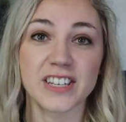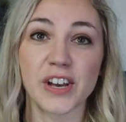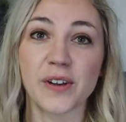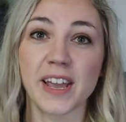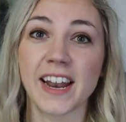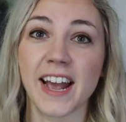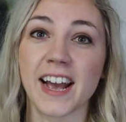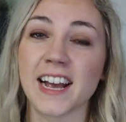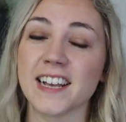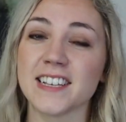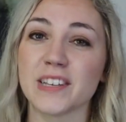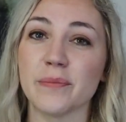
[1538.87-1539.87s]
so it
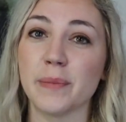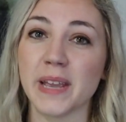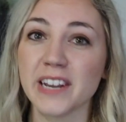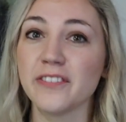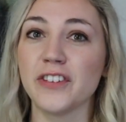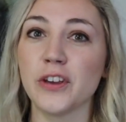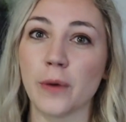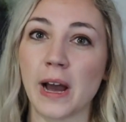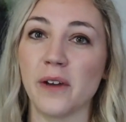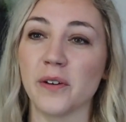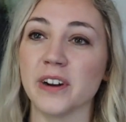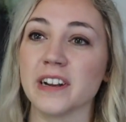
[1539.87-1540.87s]
has been a few
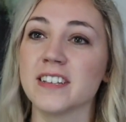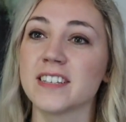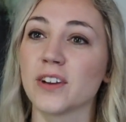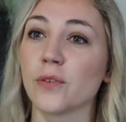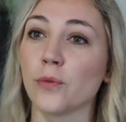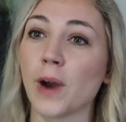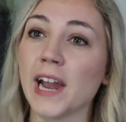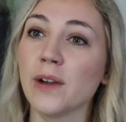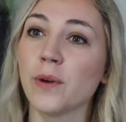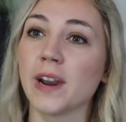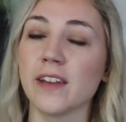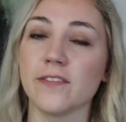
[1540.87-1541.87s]
hours. Right
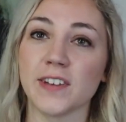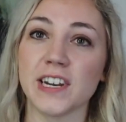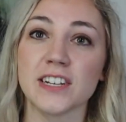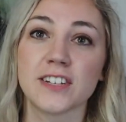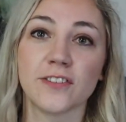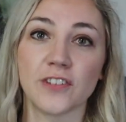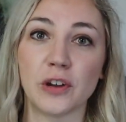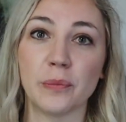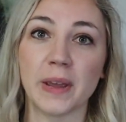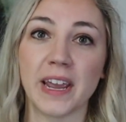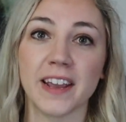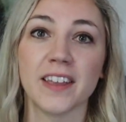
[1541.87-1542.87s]
when I finished
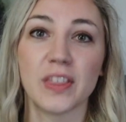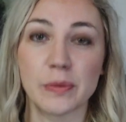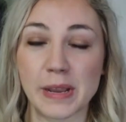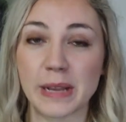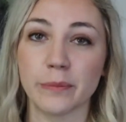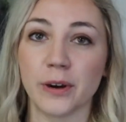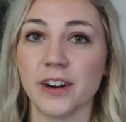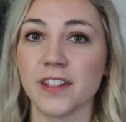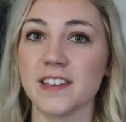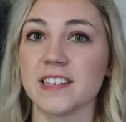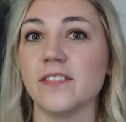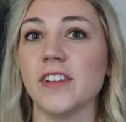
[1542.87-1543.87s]
filming the main part of
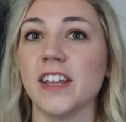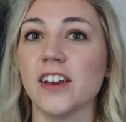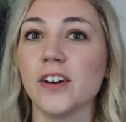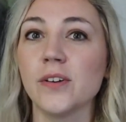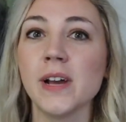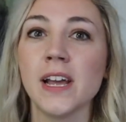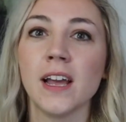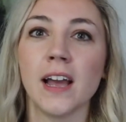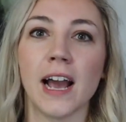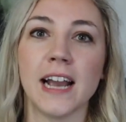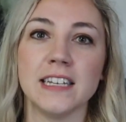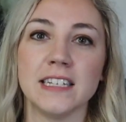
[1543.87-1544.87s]
this video,
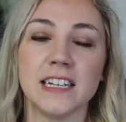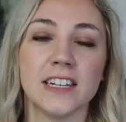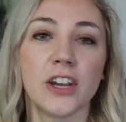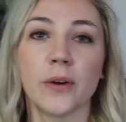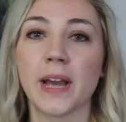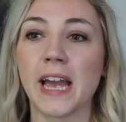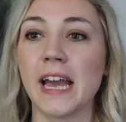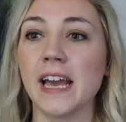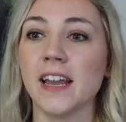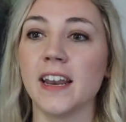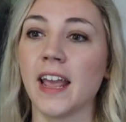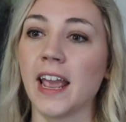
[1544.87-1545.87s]
I did go
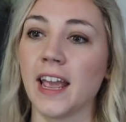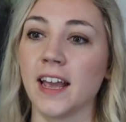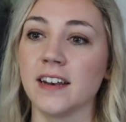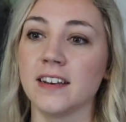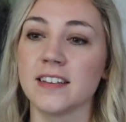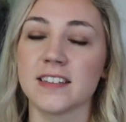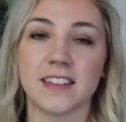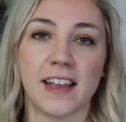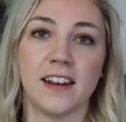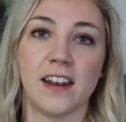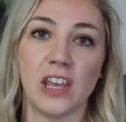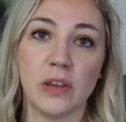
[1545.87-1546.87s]
ahead and send
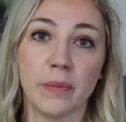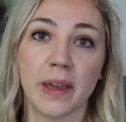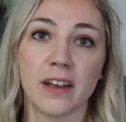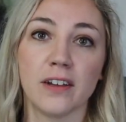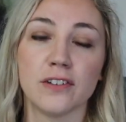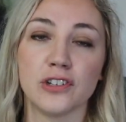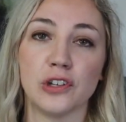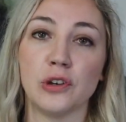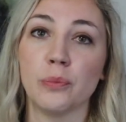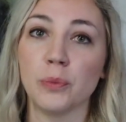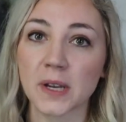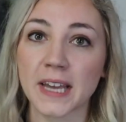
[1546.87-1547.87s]
an email to
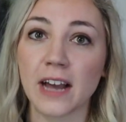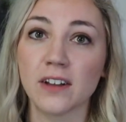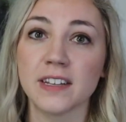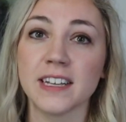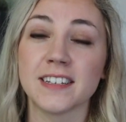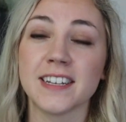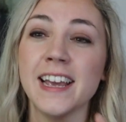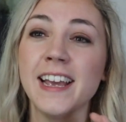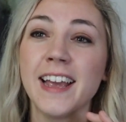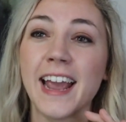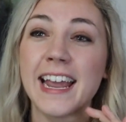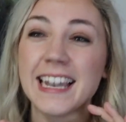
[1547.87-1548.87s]
Book Outlet,
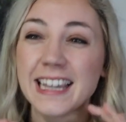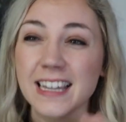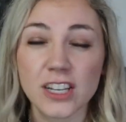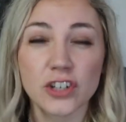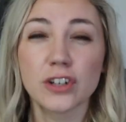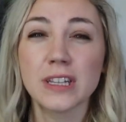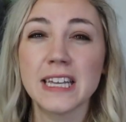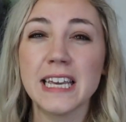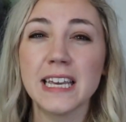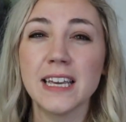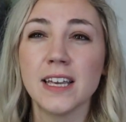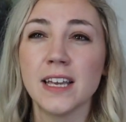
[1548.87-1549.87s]
and
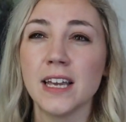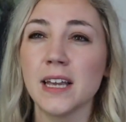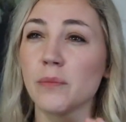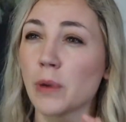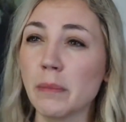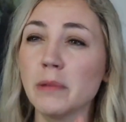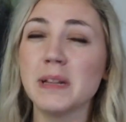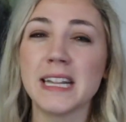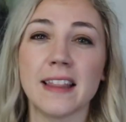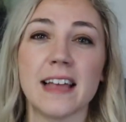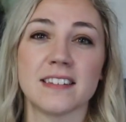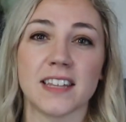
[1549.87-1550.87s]
literally, probably
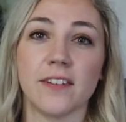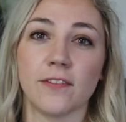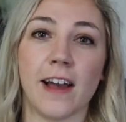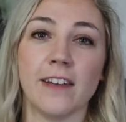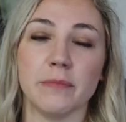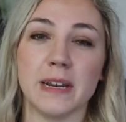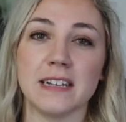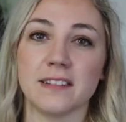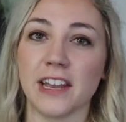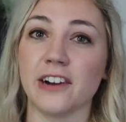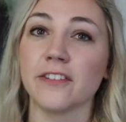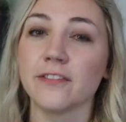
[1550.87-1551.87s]
less than five minutes
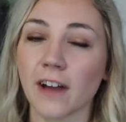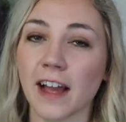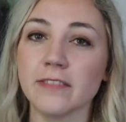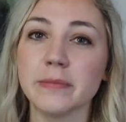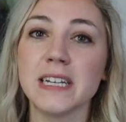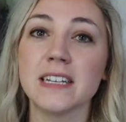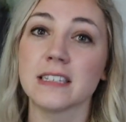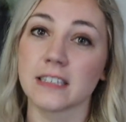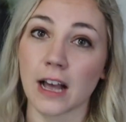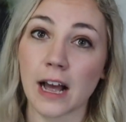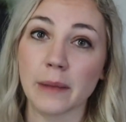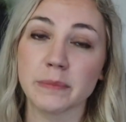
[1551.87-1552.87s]
later, five minutes
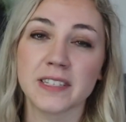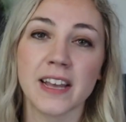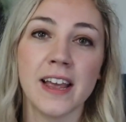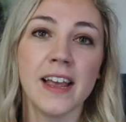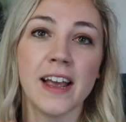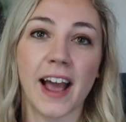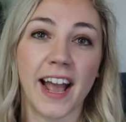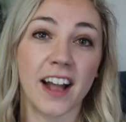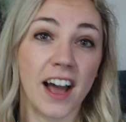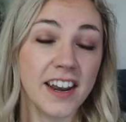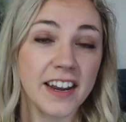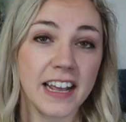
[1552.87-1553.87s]
tops, I
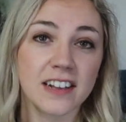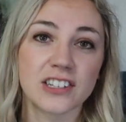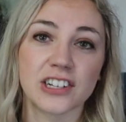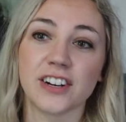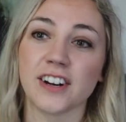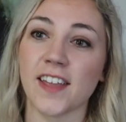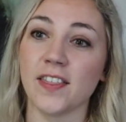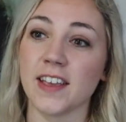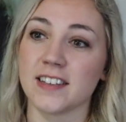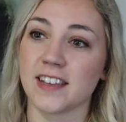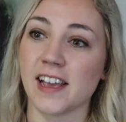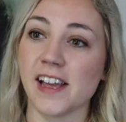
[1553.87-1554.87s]
got an answer and they
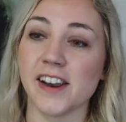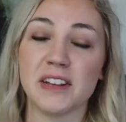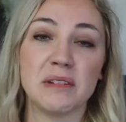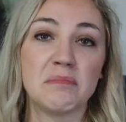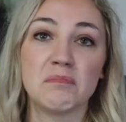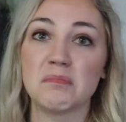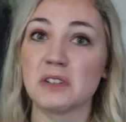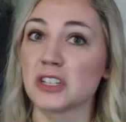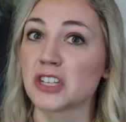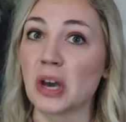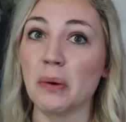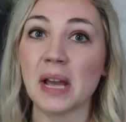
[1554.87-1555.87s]
said,
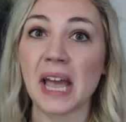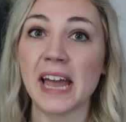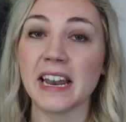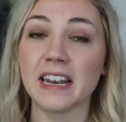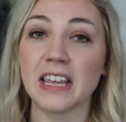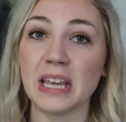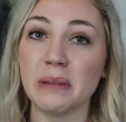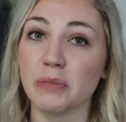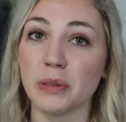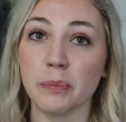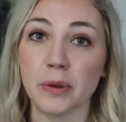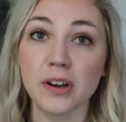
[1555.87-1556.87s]
just go ahead and keep
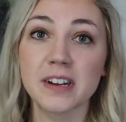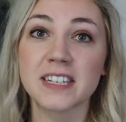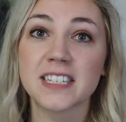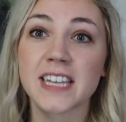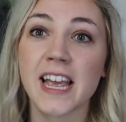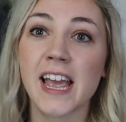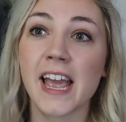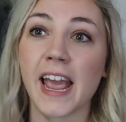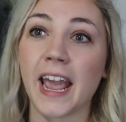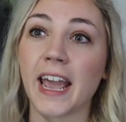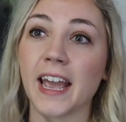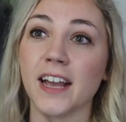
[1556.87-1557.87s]
the books
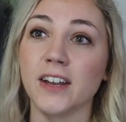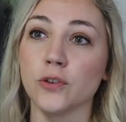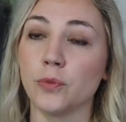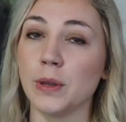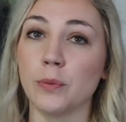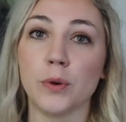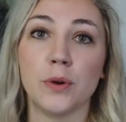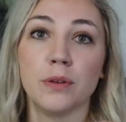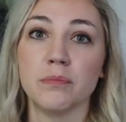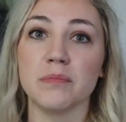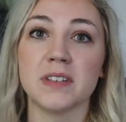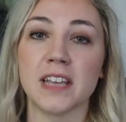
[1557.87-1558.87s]
and we
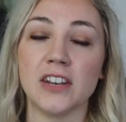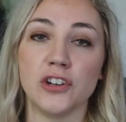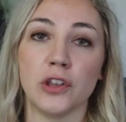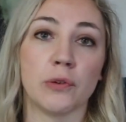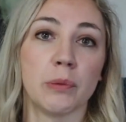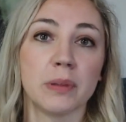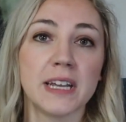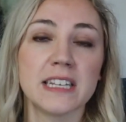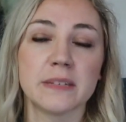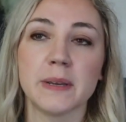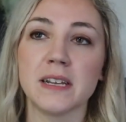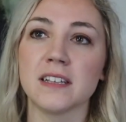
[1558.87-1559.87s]
will send you the
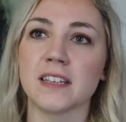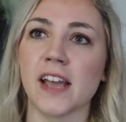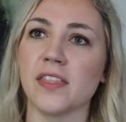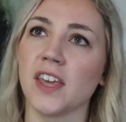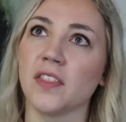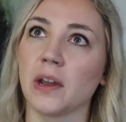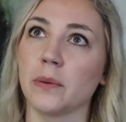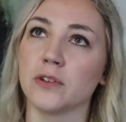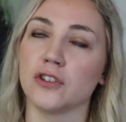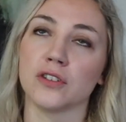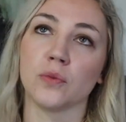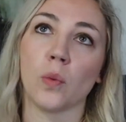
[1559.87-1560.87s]
replacements. I think there was
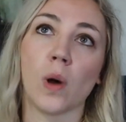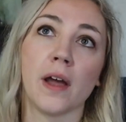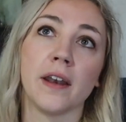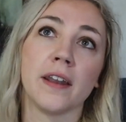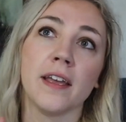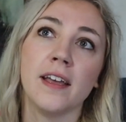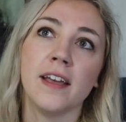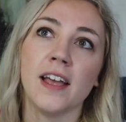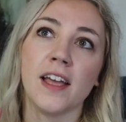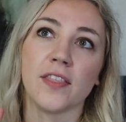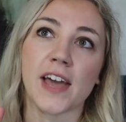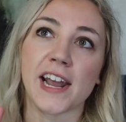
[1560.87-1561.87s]
just one
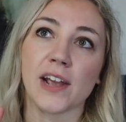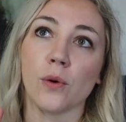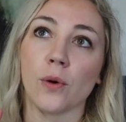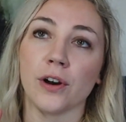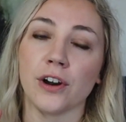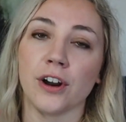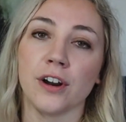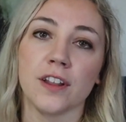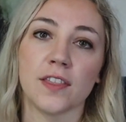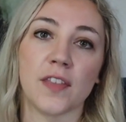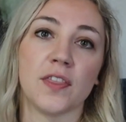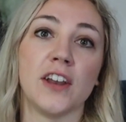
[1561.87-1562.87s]
that I ordered
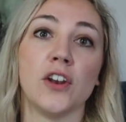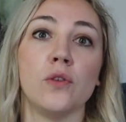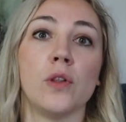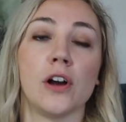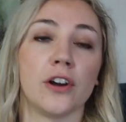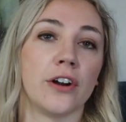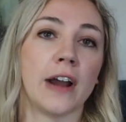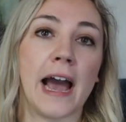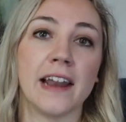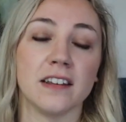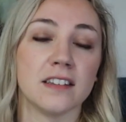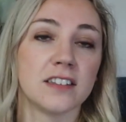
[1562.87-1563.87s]
that they no longer had in